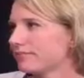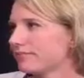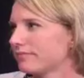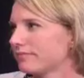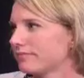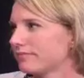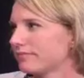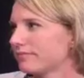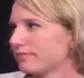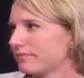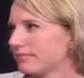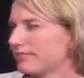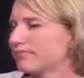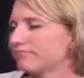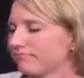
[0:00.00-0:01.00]
that they
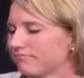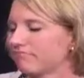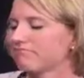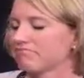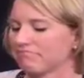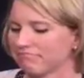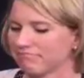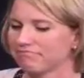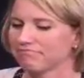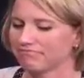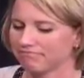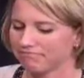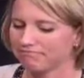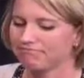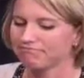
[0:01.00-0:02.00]
can to
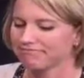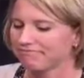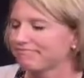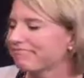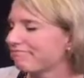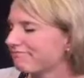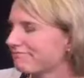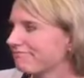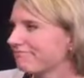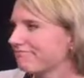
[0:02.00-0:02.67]
to the people that are out